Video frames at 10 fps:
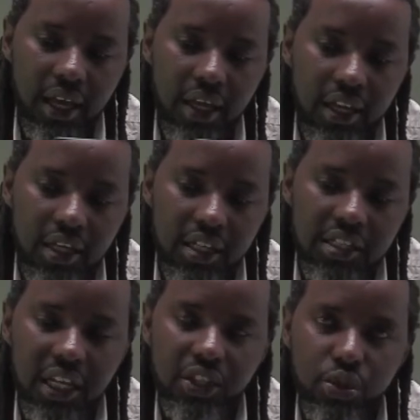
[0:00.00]
it can
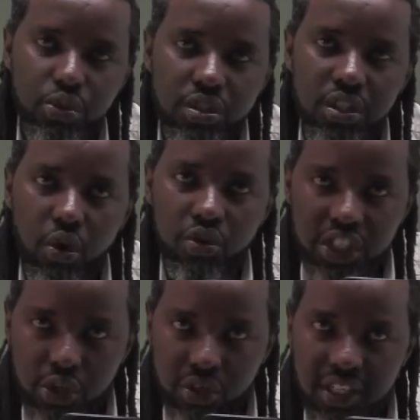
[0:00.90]
shoot
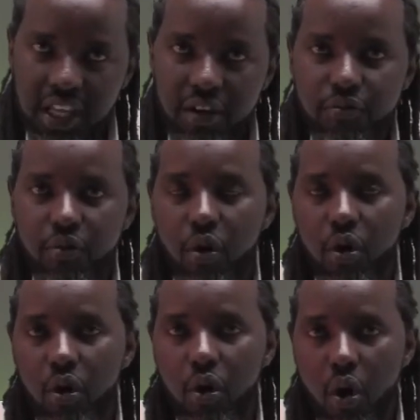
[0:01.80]
continually for
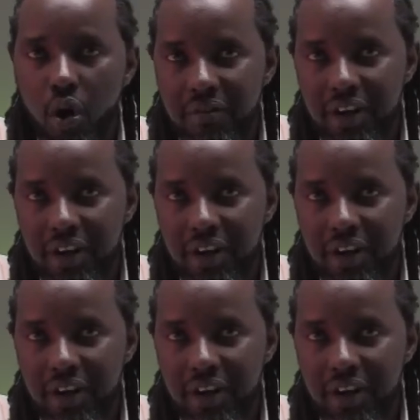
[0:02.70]
over